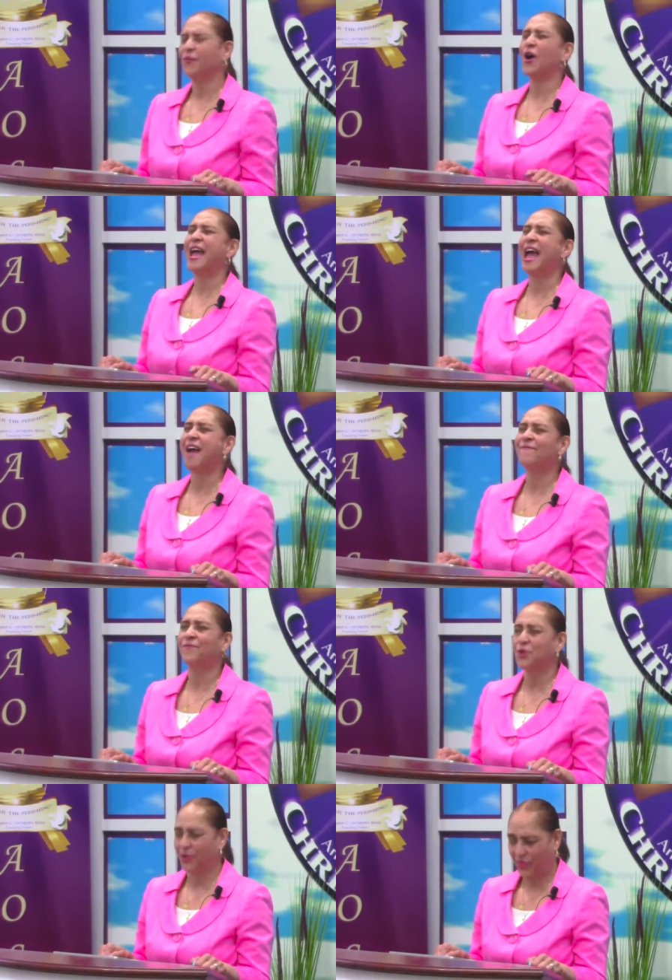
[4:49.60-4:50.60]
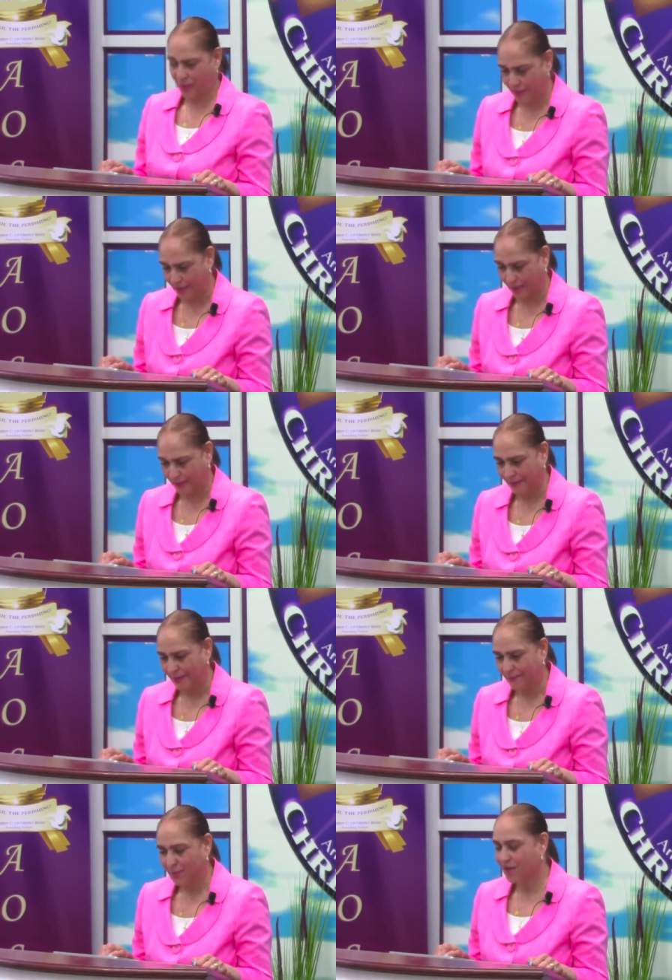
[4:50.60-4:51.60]
"For everything,
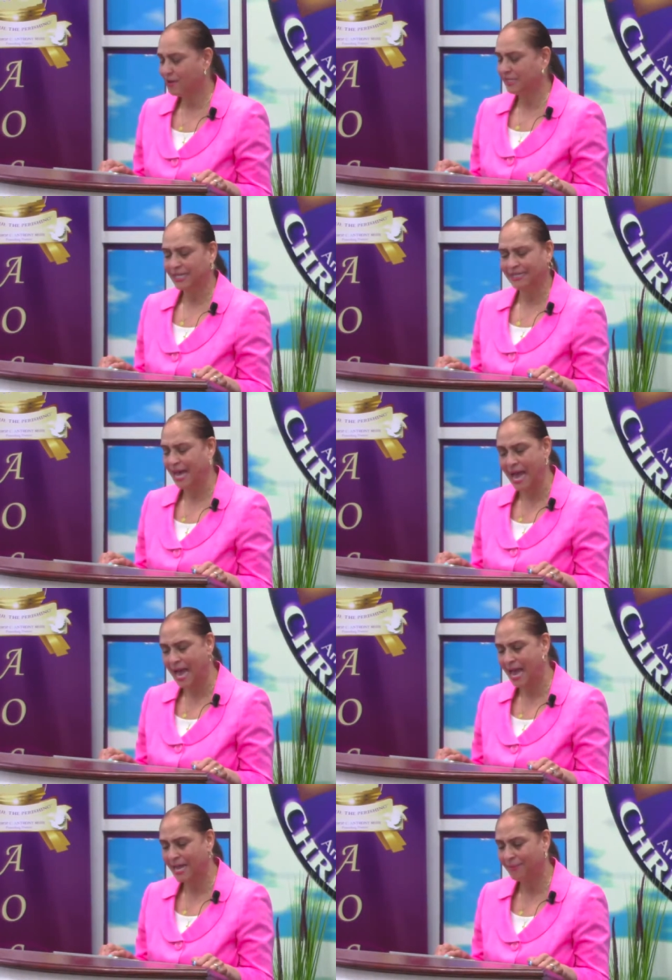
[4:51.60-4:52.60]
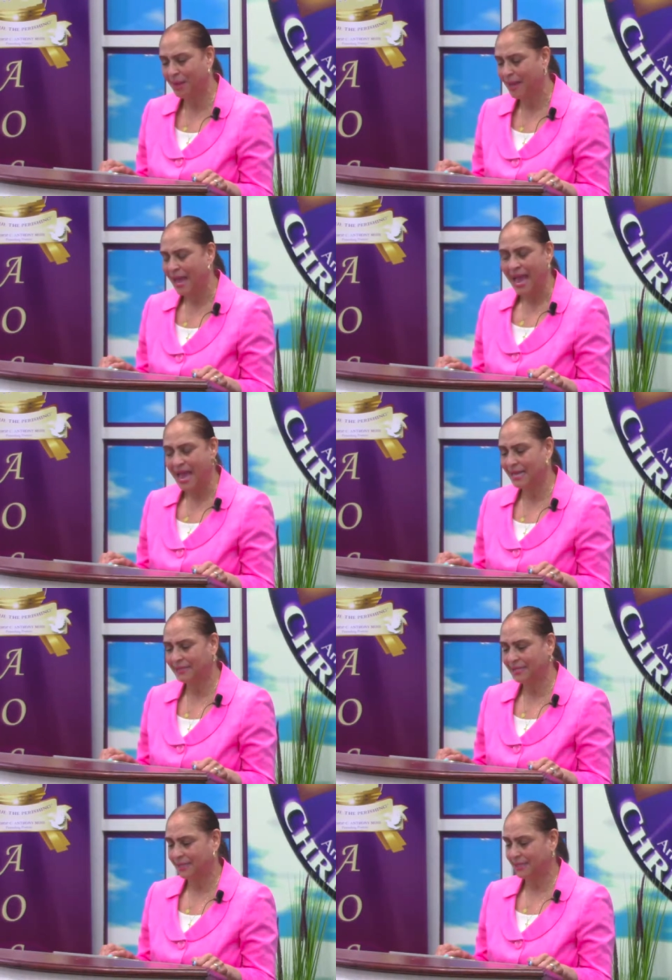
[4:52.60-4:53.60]
there is a time
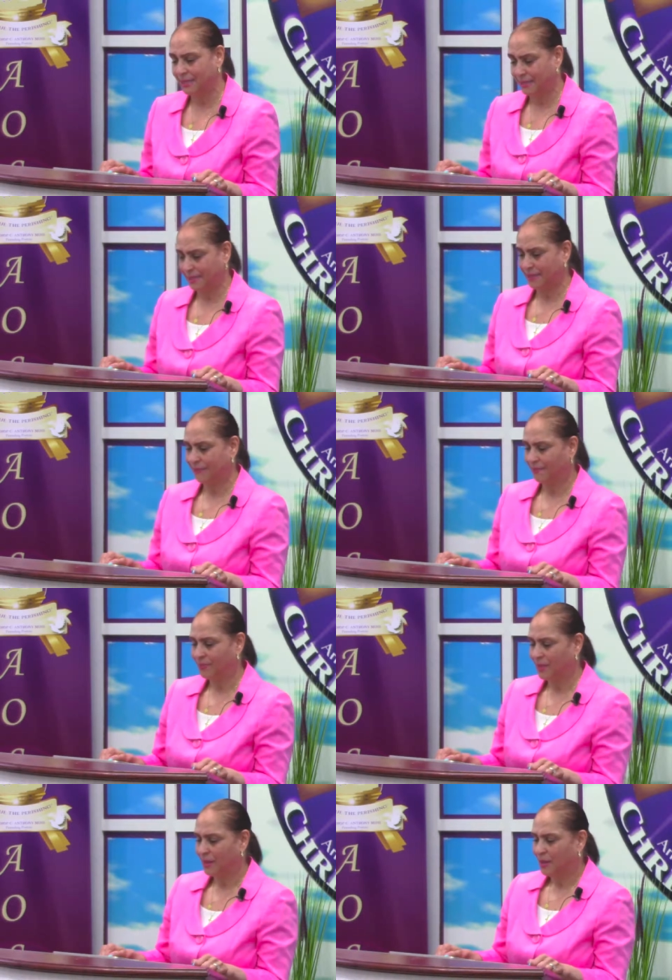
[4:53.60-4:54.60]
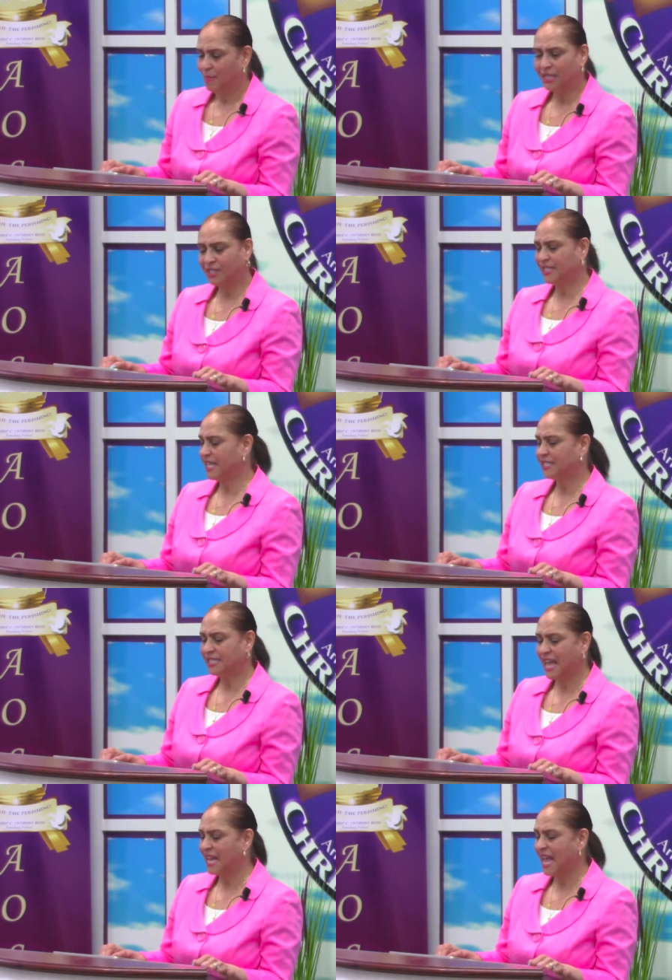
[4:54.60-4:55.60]
and a season." But since
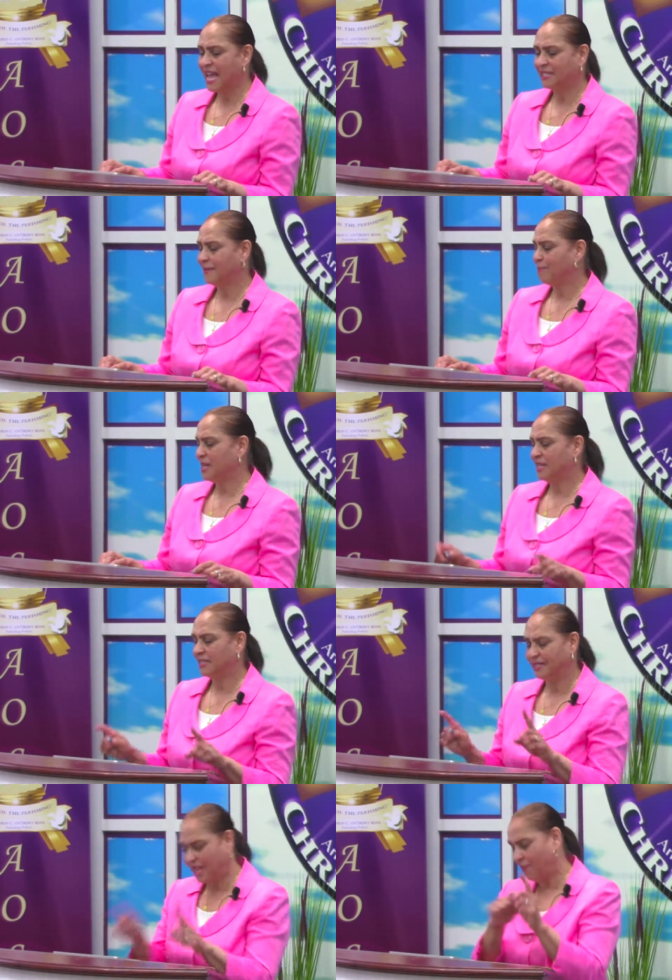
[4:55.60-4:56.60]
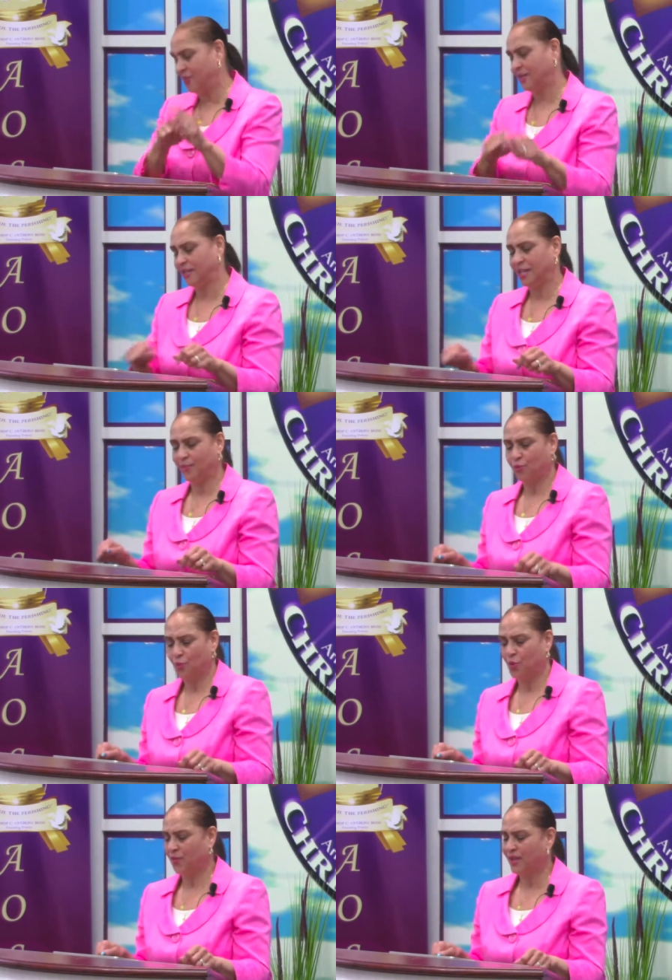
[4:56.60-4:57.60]
that hasn't been definitely
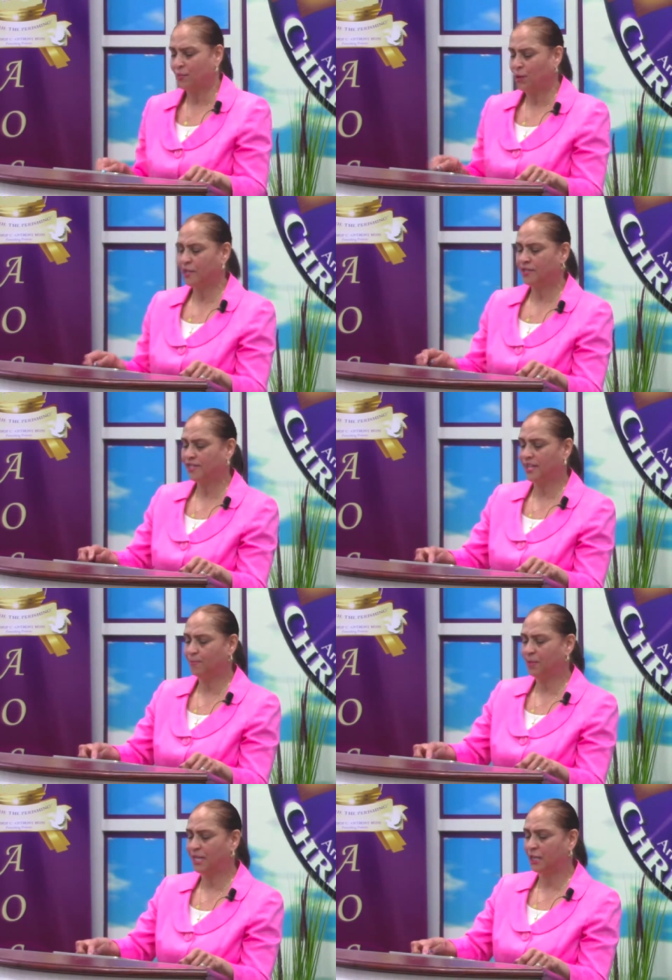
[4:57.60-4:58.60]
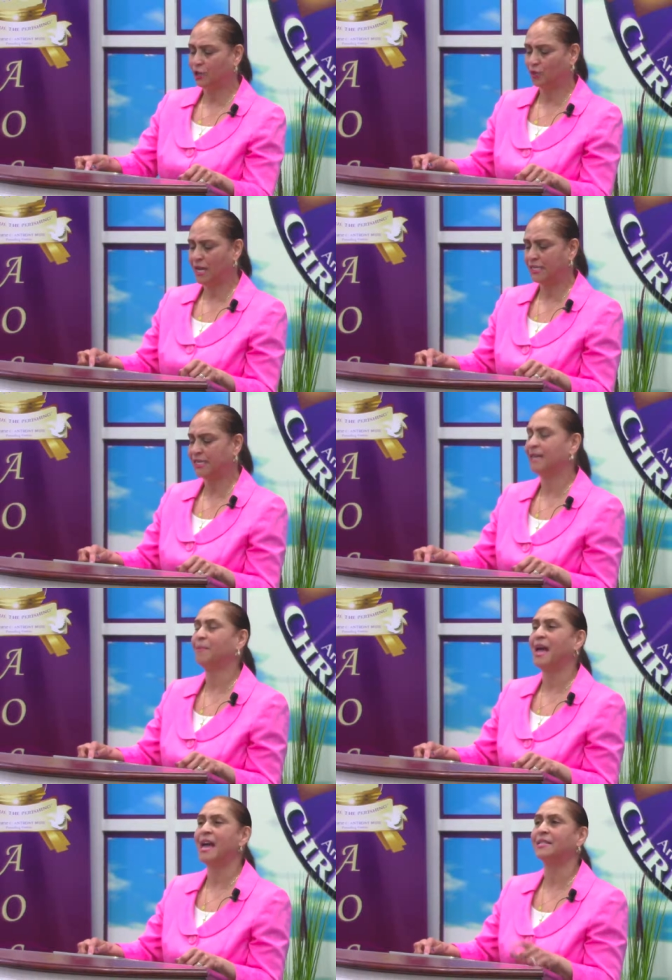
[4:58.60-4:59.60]
proven, we'll simply address
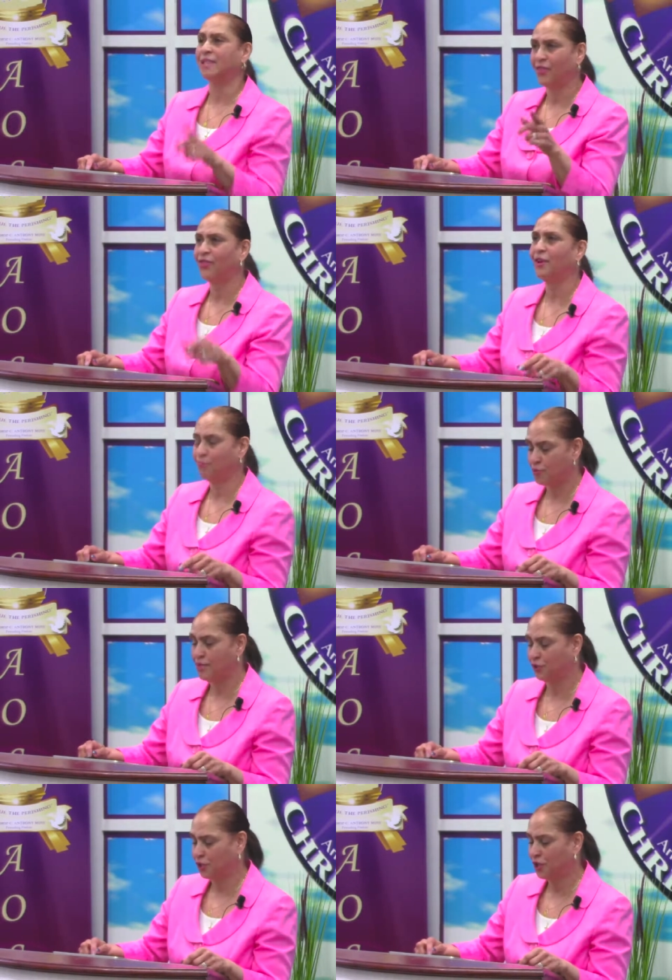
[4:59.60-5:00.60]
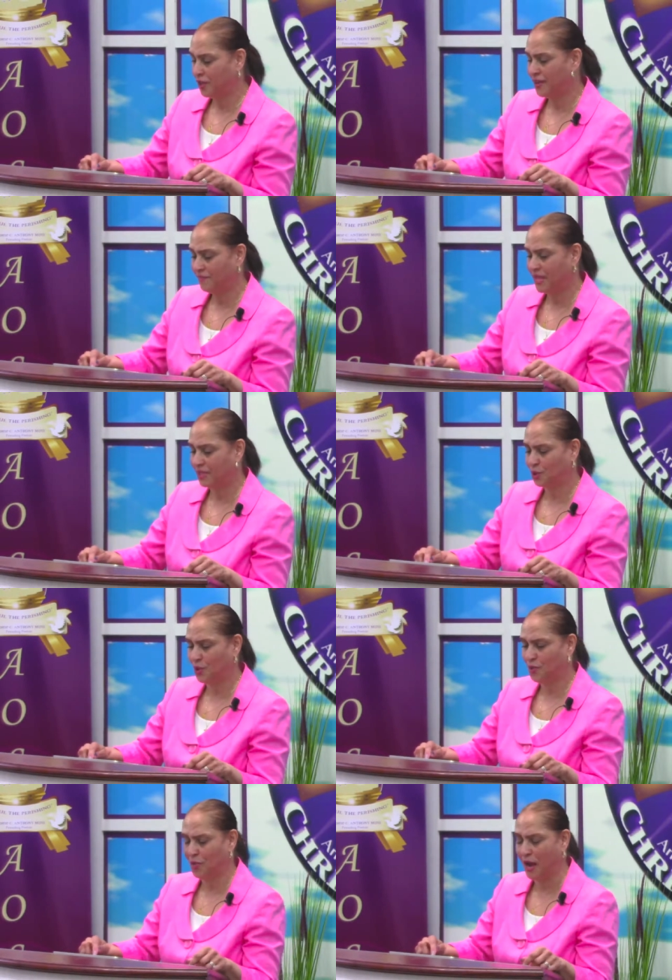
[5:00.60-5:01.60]
him as the preacher, if that's
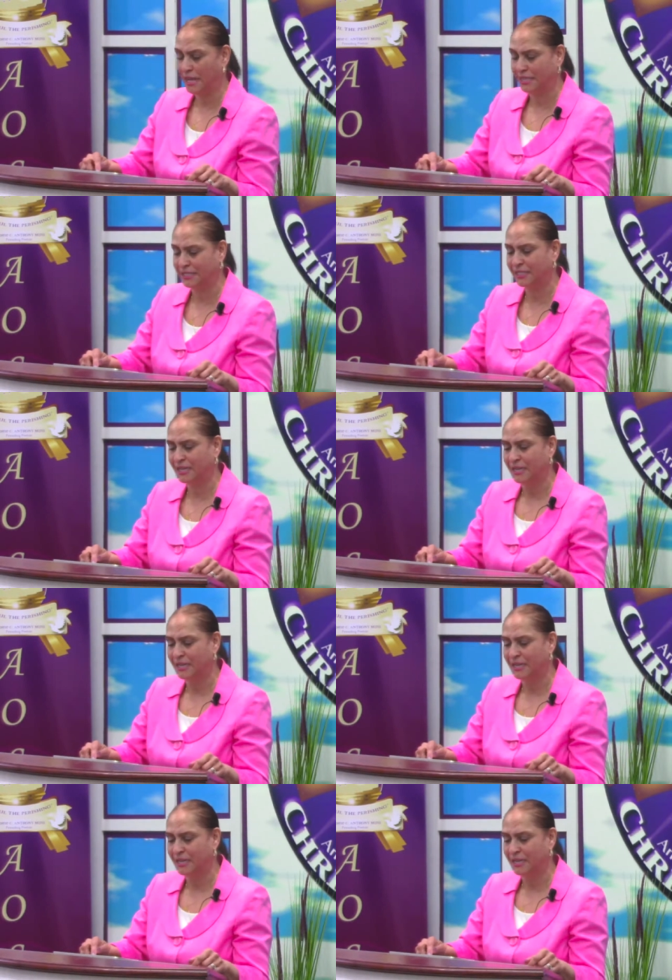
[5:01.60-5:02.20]
all right.